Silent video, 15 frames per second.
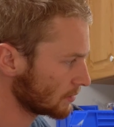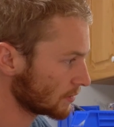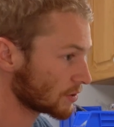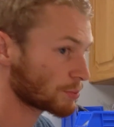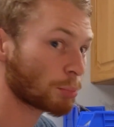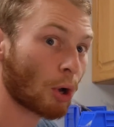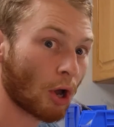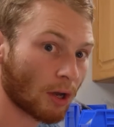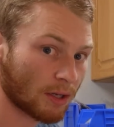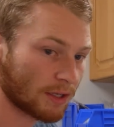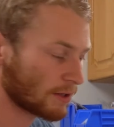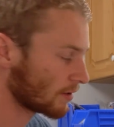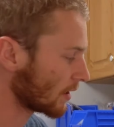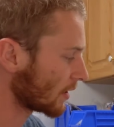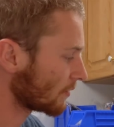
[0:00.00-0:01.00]
spot.
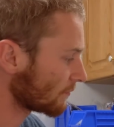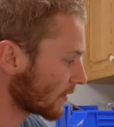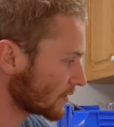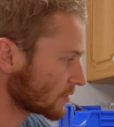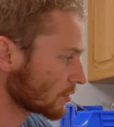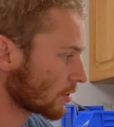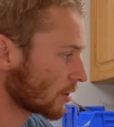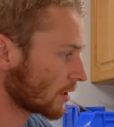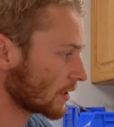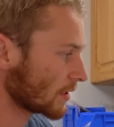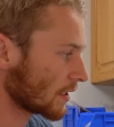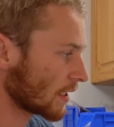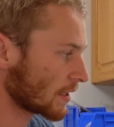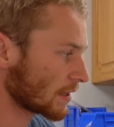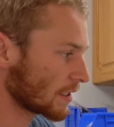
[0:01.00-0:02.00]
Like if I started
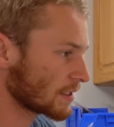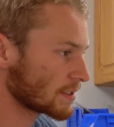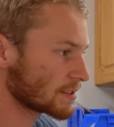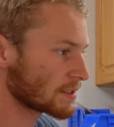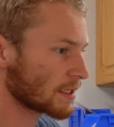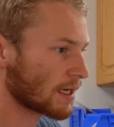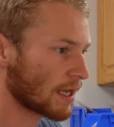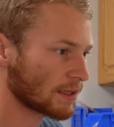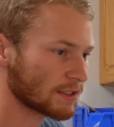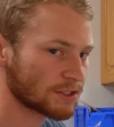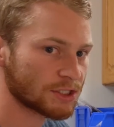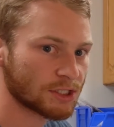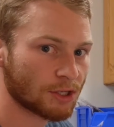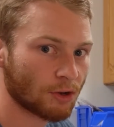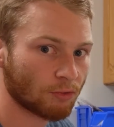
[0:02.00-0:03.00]
it like this and had the
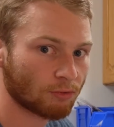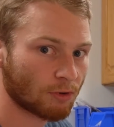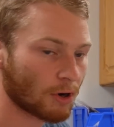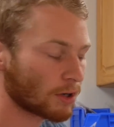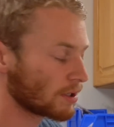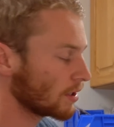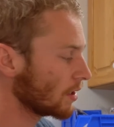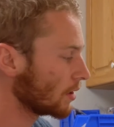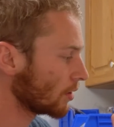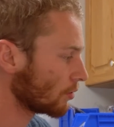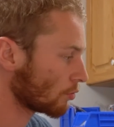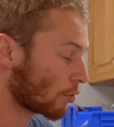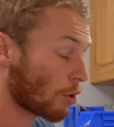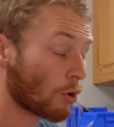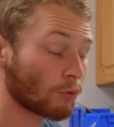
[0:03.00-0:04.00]
G-code run,
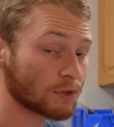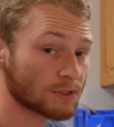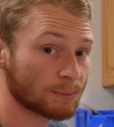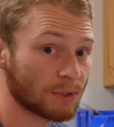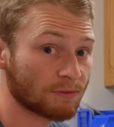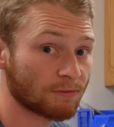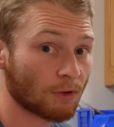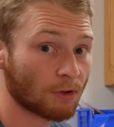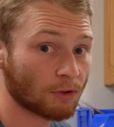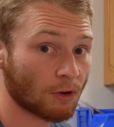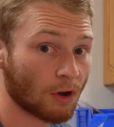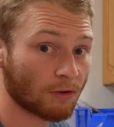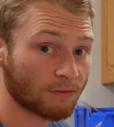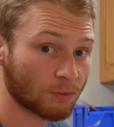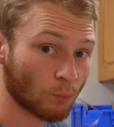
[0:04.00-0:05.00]
it would always be falling
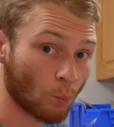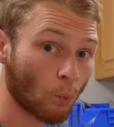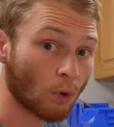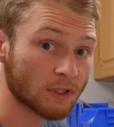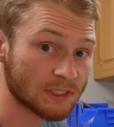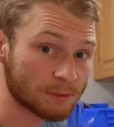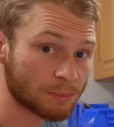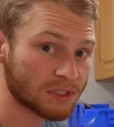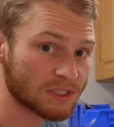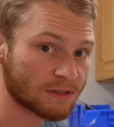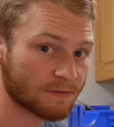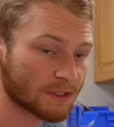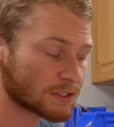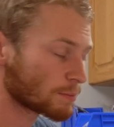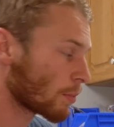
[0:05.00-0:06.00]
off in one
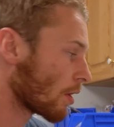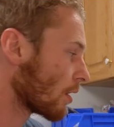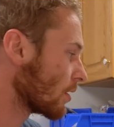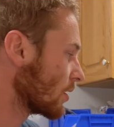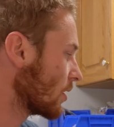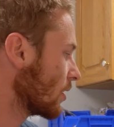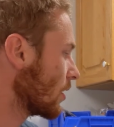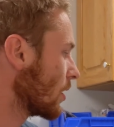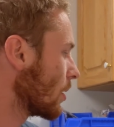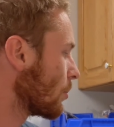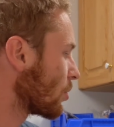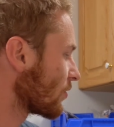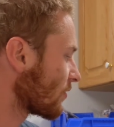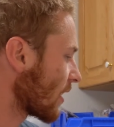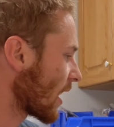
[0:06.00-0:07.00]
specific spot.
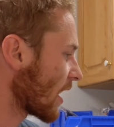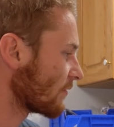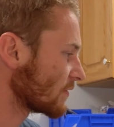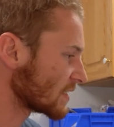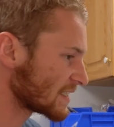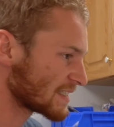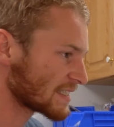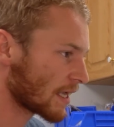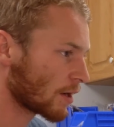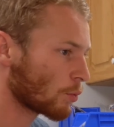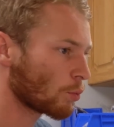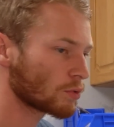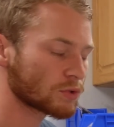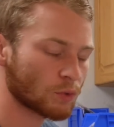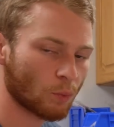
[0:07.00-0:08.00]
But if I have it
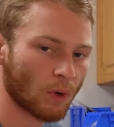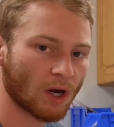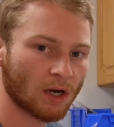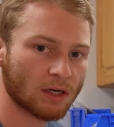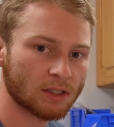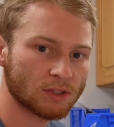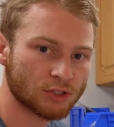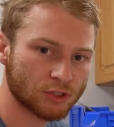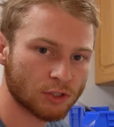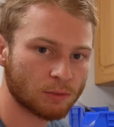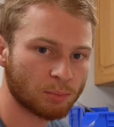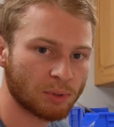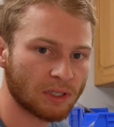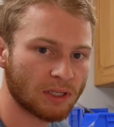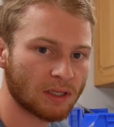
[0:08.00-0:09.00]
set to where it
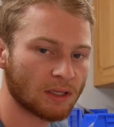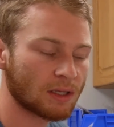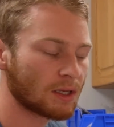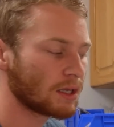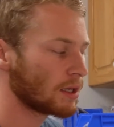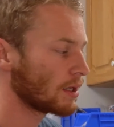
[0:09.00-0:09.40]
should be,